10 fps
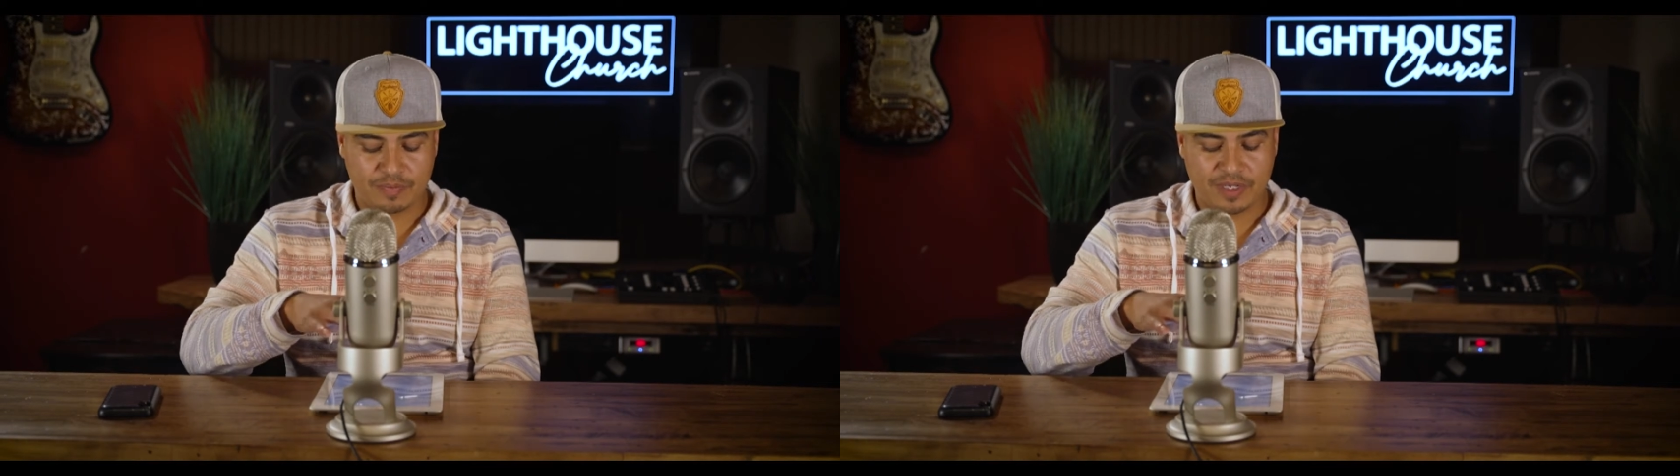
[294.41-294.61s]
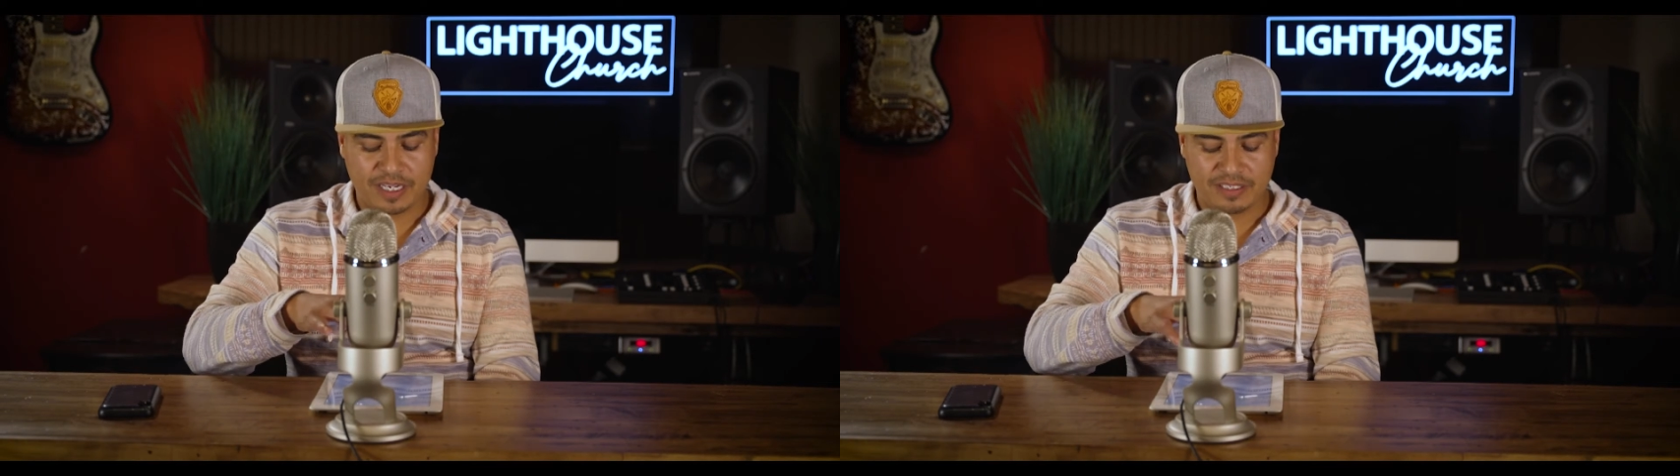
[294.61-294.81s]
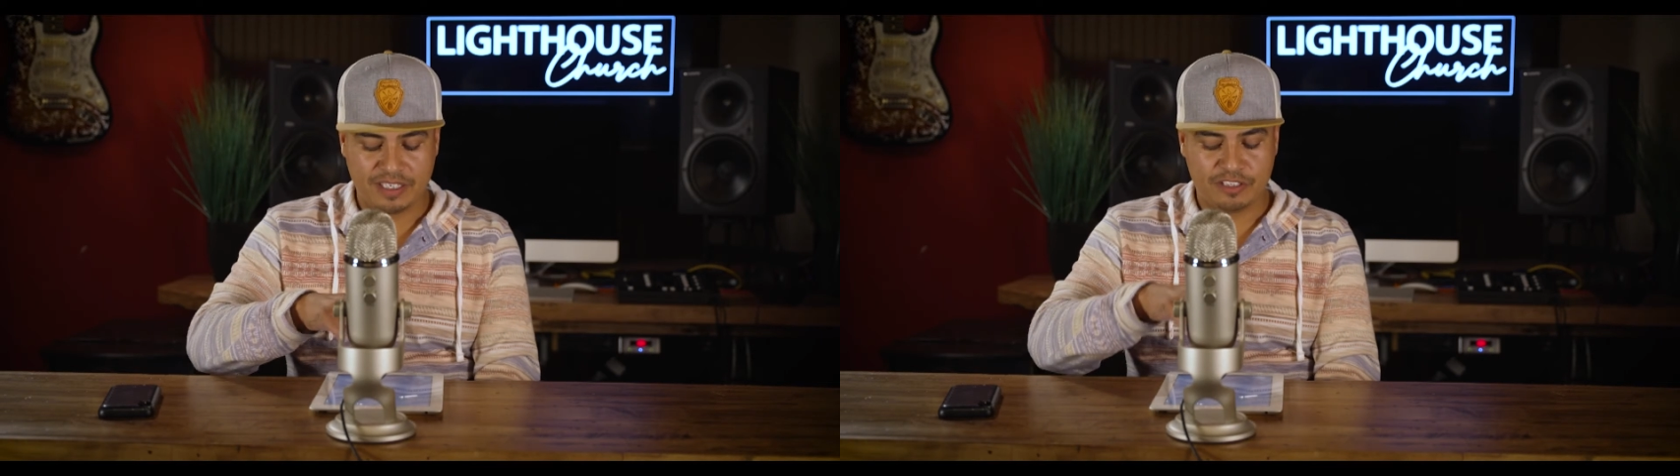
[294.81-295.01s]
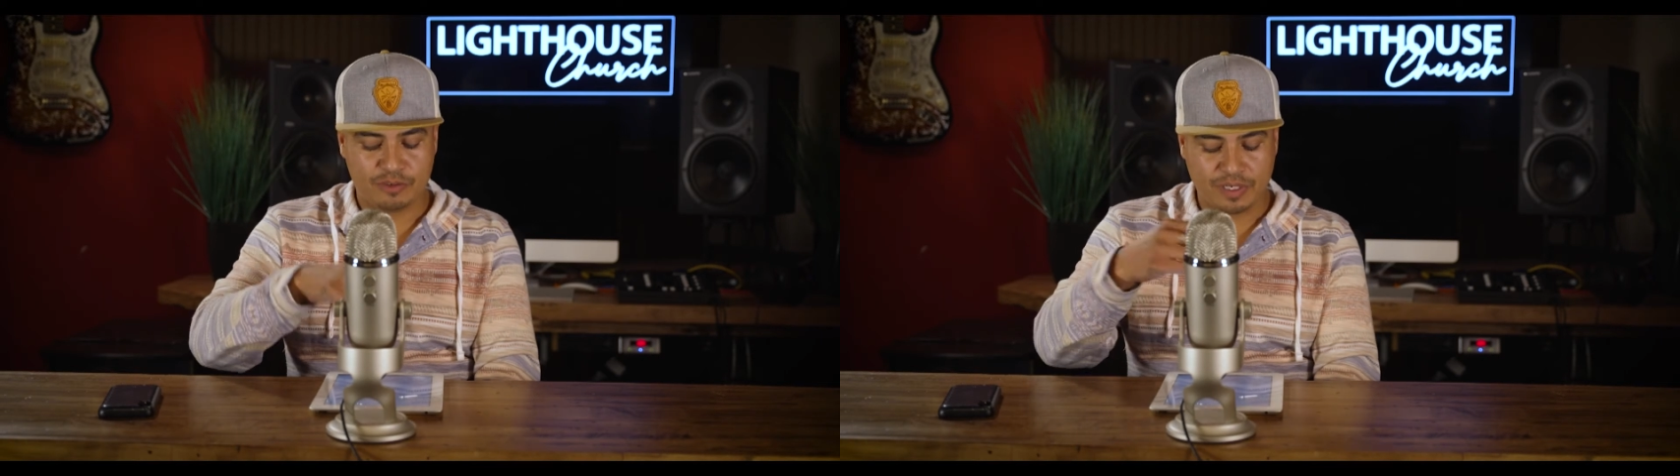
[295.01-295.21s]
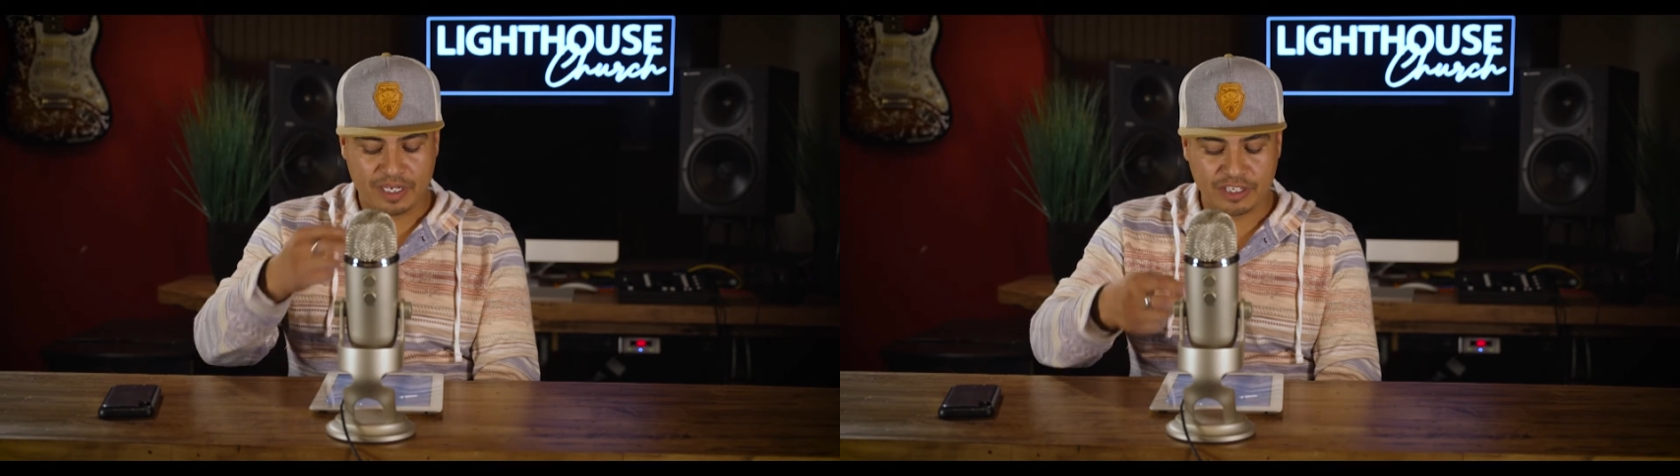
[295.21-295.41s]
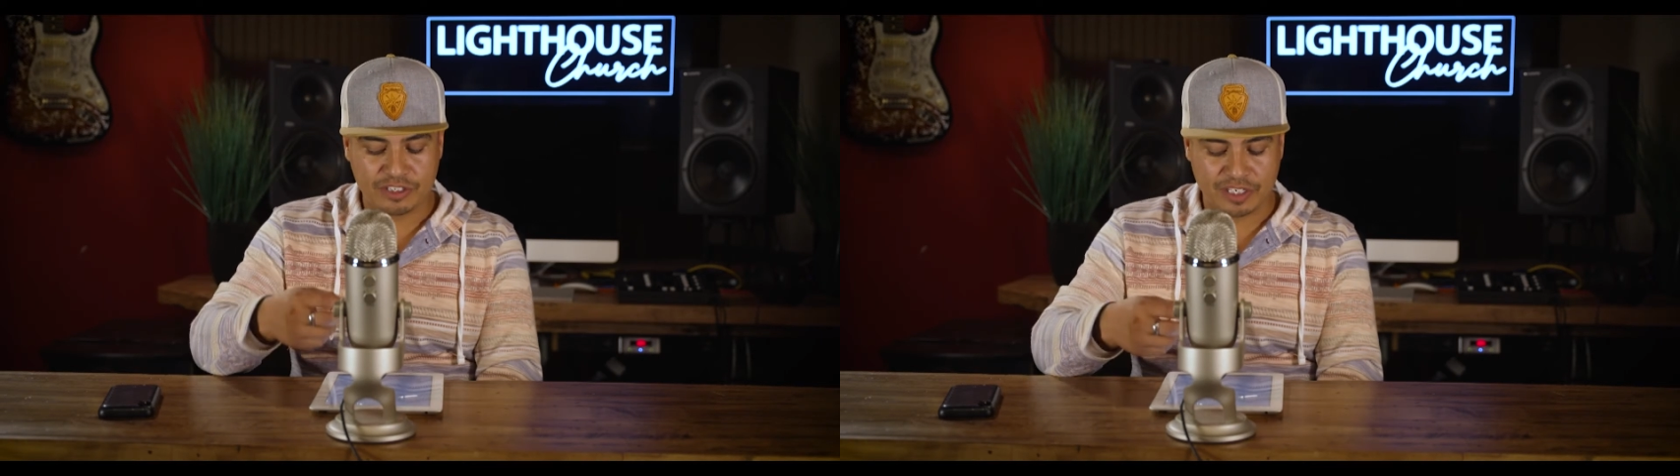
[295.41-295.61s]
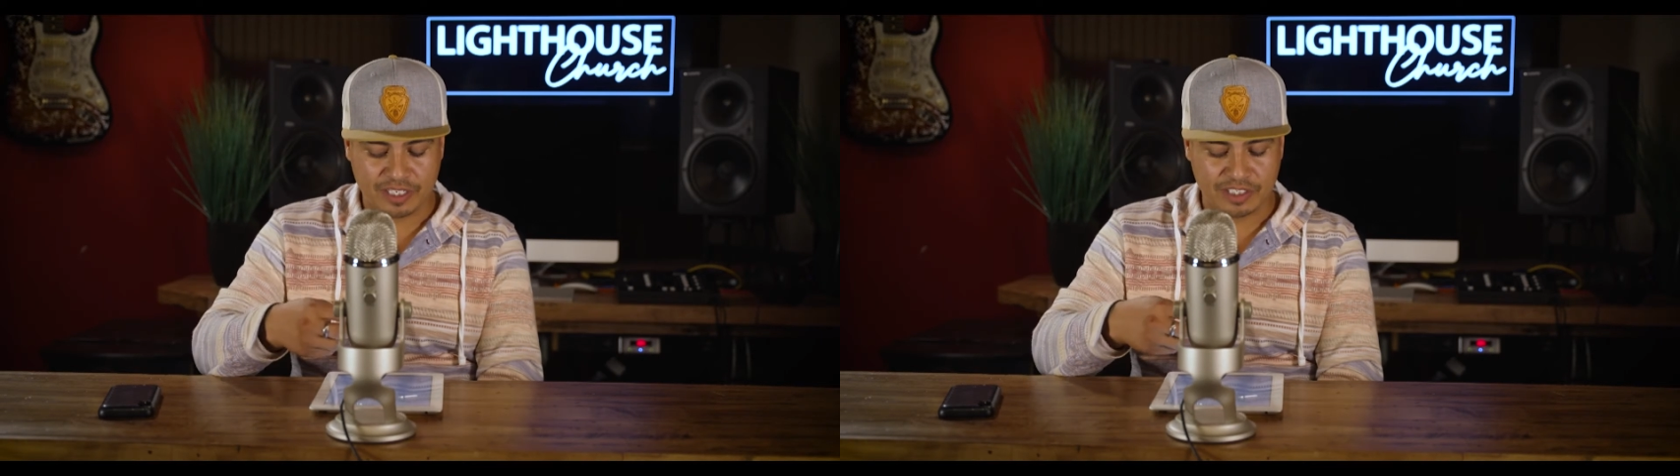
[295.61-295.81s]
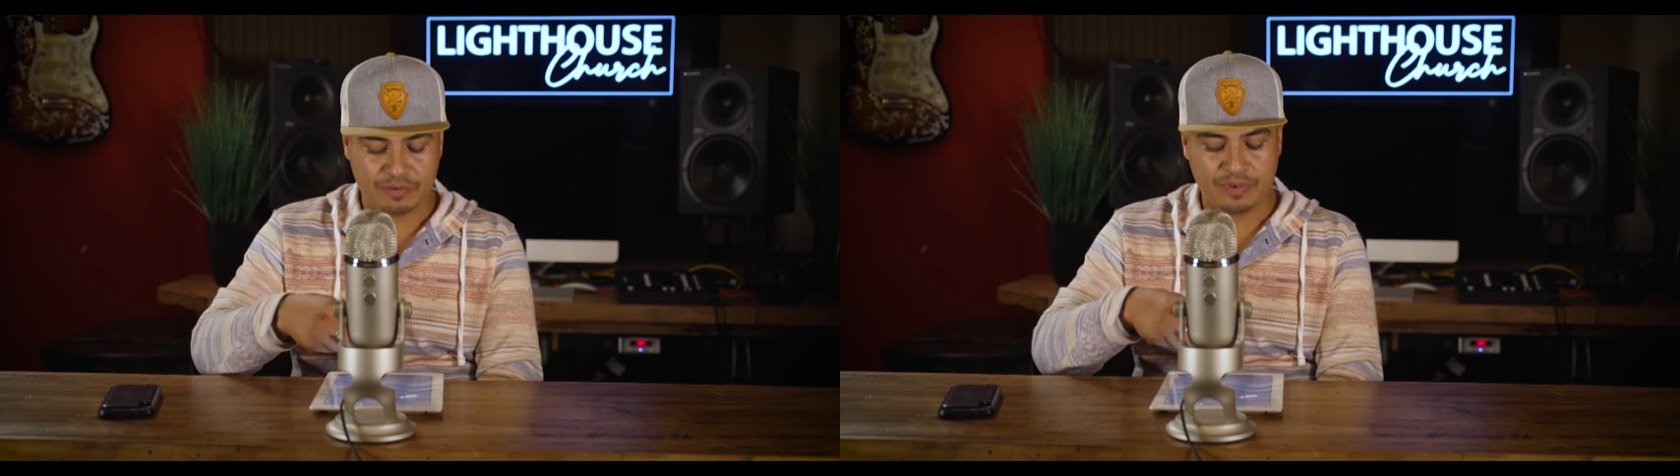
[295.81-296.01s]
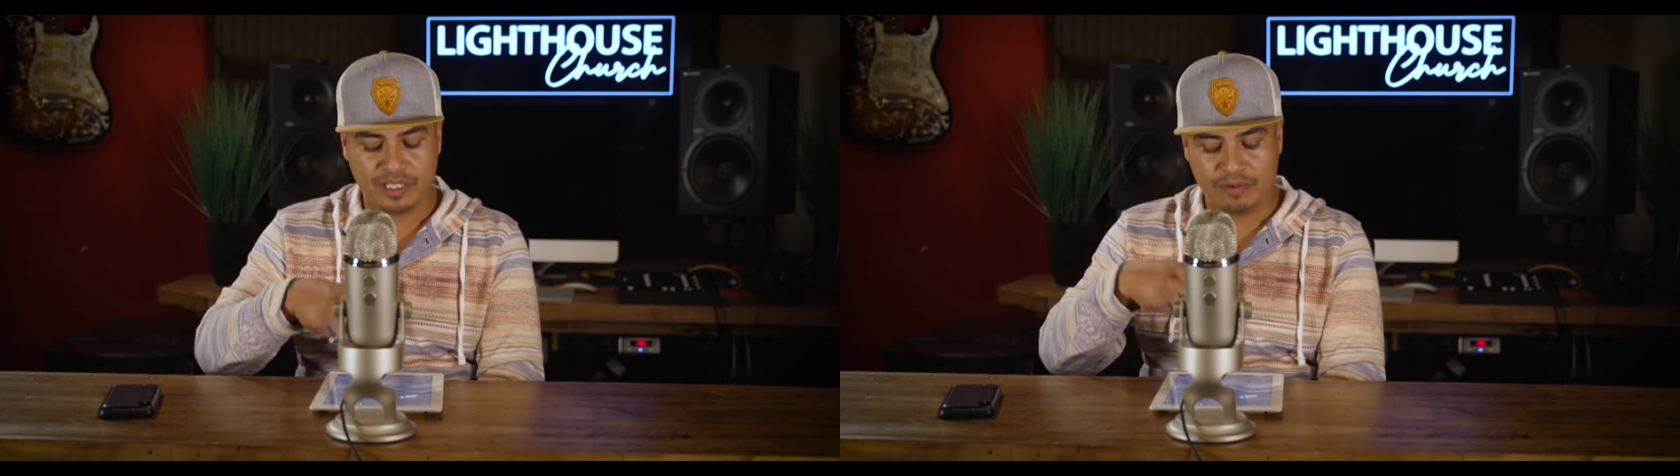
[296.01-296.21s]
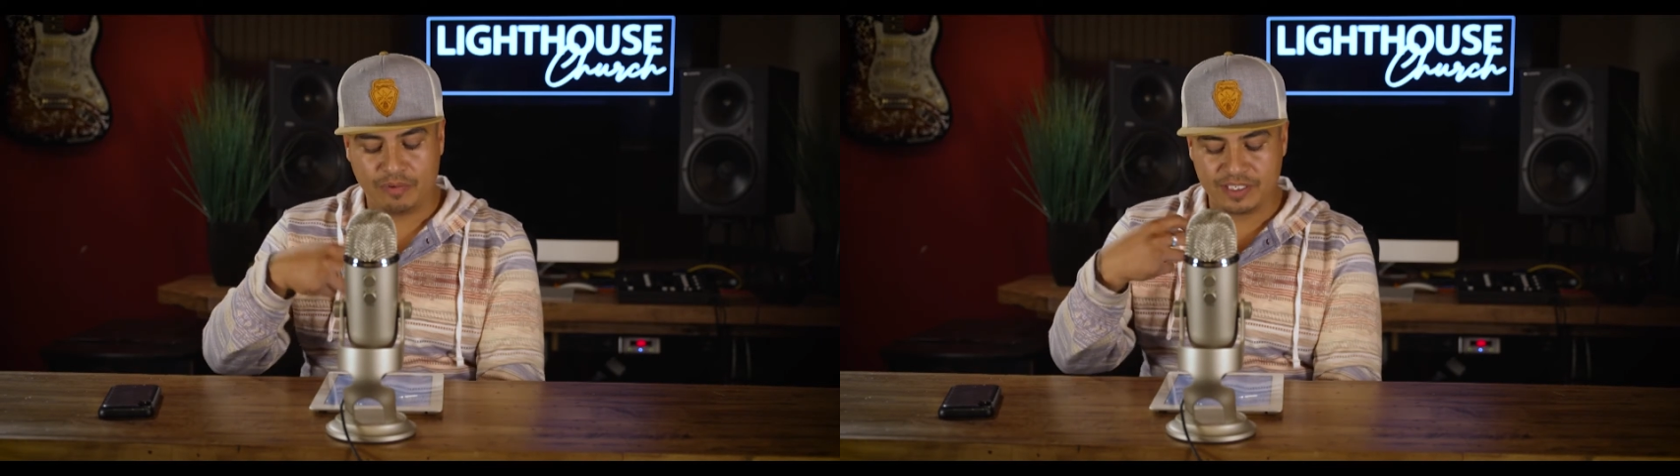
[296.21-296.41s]
because these traditions it
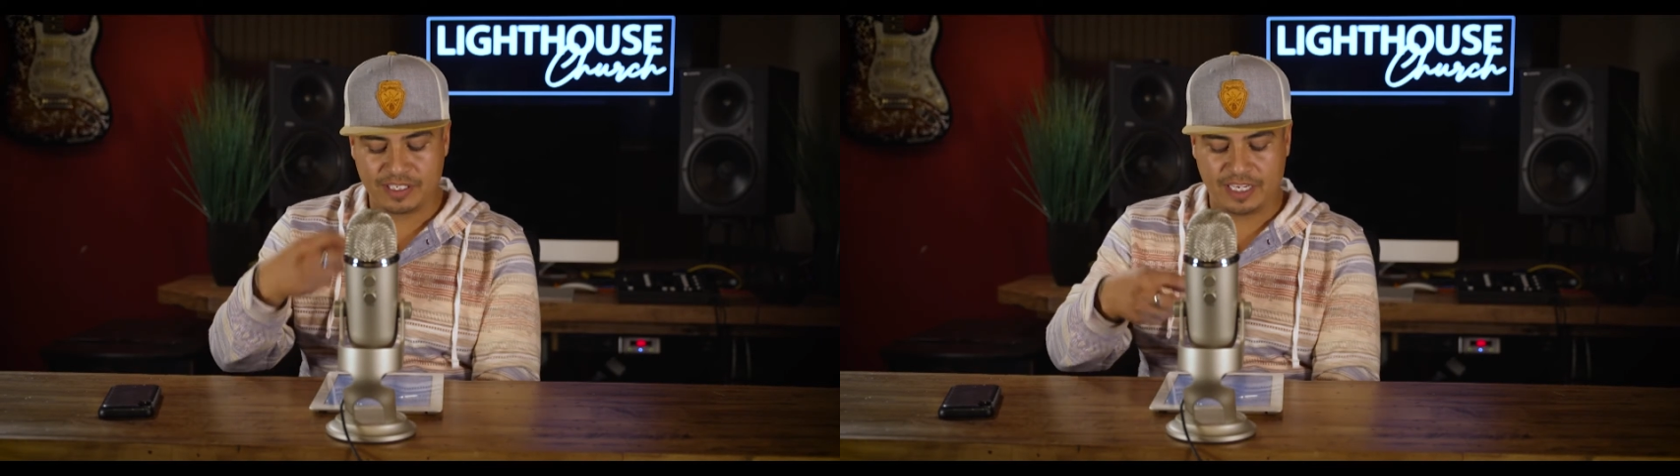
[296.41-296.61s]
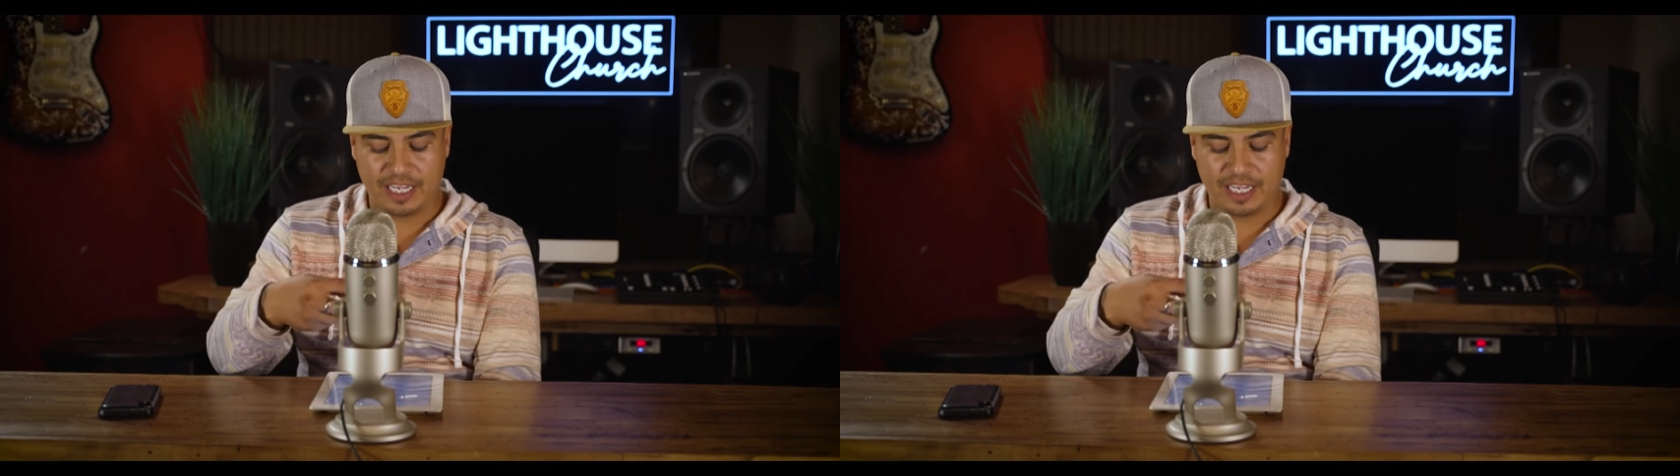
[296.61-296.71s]
really wasn't